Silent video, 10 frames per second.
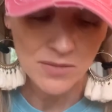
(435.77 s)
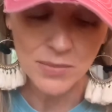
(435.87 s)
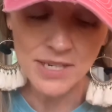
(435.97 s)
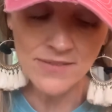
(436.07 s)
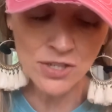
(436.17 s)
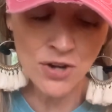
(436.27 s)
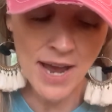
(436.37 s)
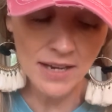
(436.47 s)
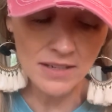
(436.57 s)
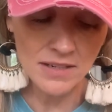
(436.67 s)
But even
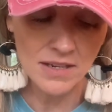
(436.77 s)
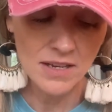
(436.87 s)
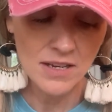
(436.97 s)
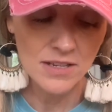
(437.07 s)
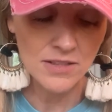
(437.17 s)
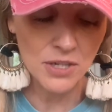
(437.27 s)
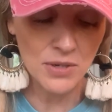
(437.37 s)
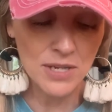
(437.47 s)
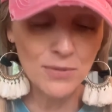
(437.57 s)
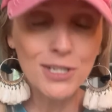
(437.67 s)
Dragon, though
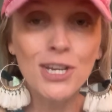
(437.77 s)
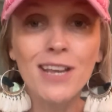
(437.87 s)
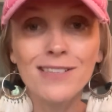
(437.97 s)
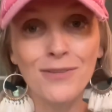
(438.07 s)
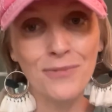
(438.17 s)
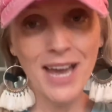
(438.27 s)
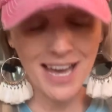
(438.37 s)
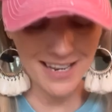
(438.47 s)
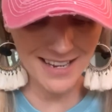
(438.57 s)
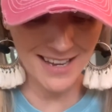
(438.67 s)
he would chase a
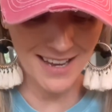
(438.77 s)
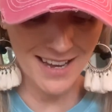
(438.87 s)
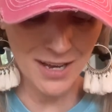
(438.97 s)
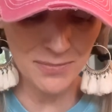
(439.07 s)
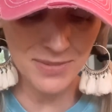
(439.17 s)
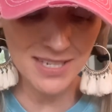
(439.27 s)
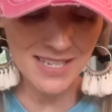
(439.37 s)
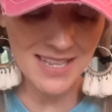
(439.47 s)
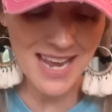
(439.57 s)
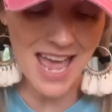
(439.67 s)
rat up
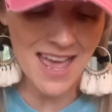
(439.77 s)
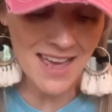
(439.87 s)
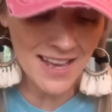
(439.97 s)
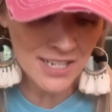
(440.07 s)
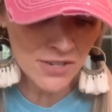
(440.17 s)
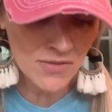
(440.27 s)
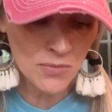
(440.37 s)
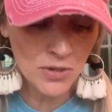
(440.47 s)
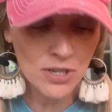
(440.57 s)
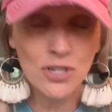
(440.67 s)
to the edge of the
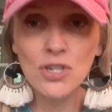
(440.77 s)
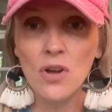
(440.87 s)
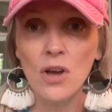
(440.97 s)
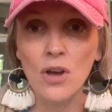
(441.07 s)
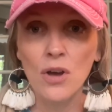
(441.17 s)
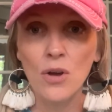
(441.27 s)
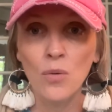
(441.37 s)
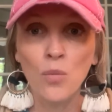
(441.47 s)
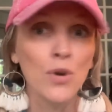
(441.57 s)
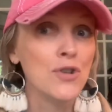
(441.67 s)
bush,
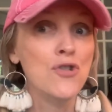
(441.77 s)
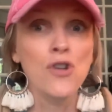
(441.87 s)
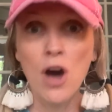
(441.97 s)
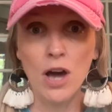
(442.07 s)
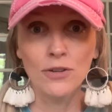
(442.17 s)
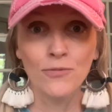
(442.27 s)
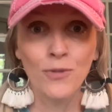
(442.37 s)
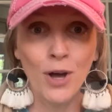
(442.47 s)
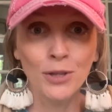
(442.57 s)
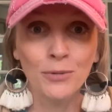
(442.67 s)
would not
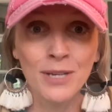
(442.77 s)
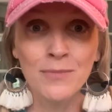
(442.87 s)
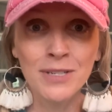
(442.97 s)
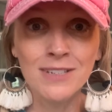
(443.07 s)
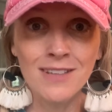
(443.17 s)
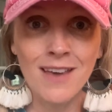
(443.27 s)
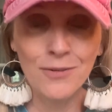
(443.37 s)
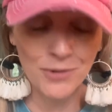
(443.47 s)
follow him into that